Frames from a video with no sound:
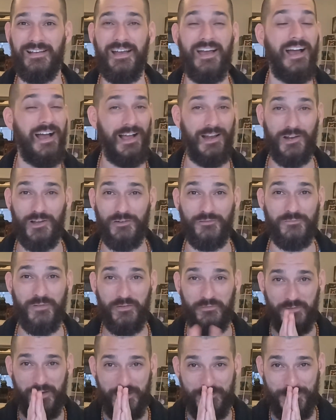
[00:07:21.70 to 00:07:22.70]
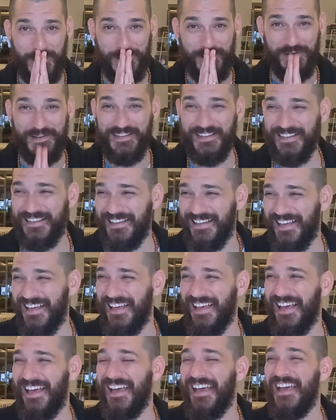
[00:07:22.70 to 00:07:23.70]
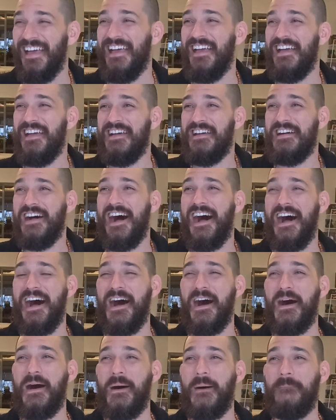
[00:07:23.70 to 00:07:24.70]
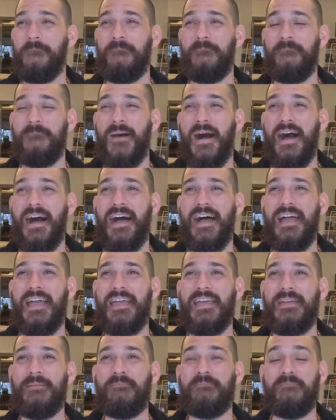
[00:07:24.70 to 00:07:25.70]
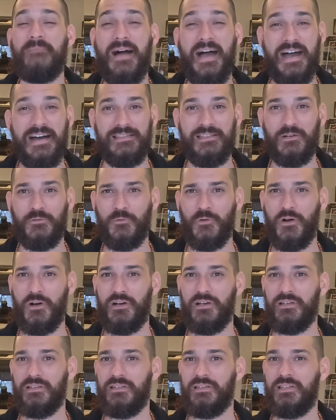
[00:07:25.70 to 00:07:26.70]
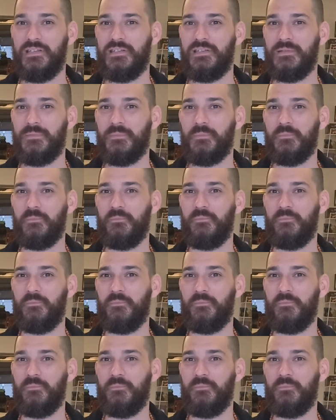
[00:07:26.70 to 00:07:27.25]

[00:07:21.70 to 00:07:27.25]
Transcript: I love my father. My mother was